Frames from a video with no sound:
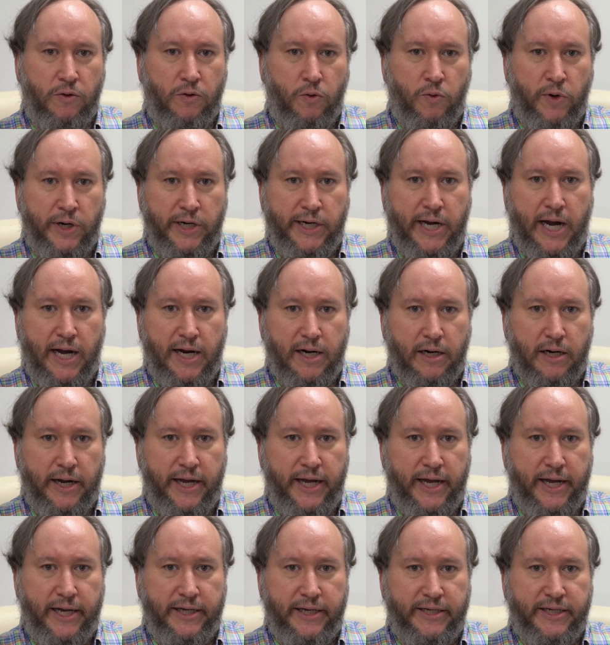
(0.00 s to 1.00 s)
We are
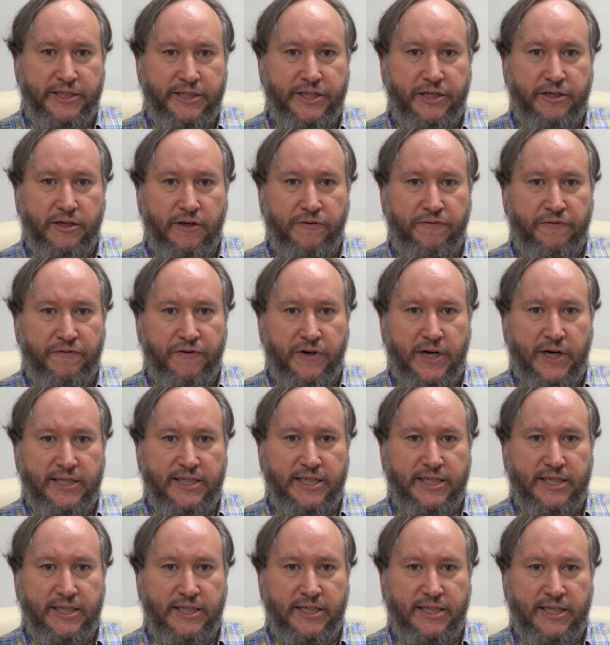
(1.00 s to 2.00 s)
a digital
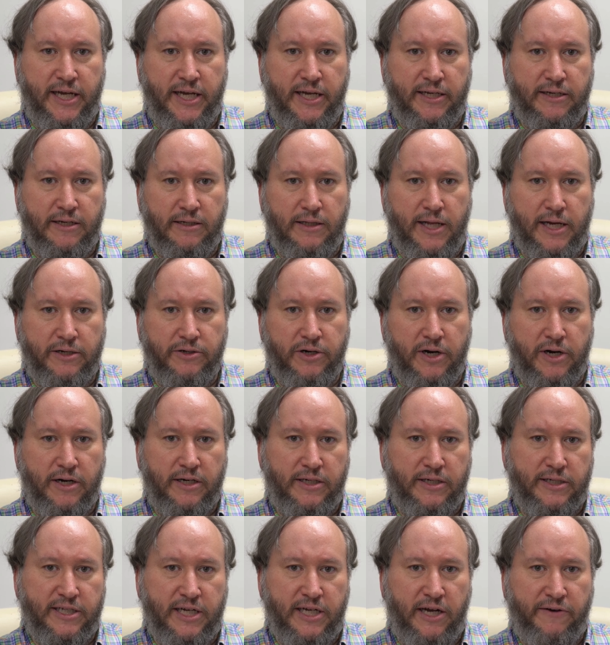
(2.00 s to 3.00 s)
forensics and electronic
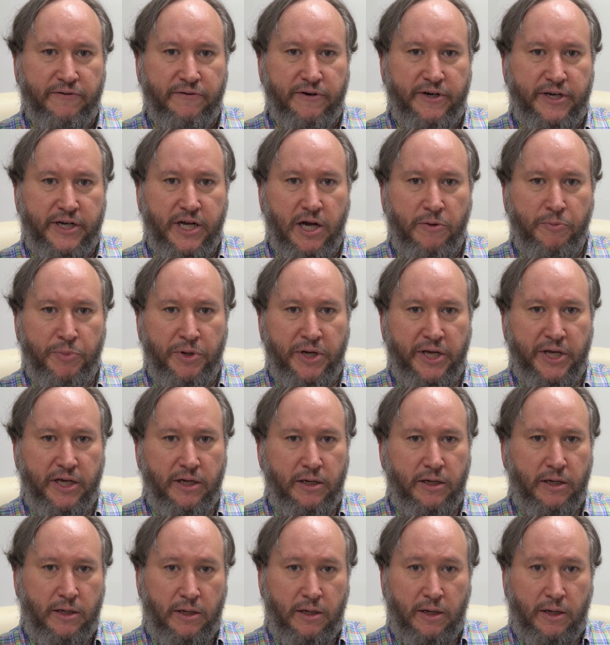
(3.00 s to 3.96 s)
discovery company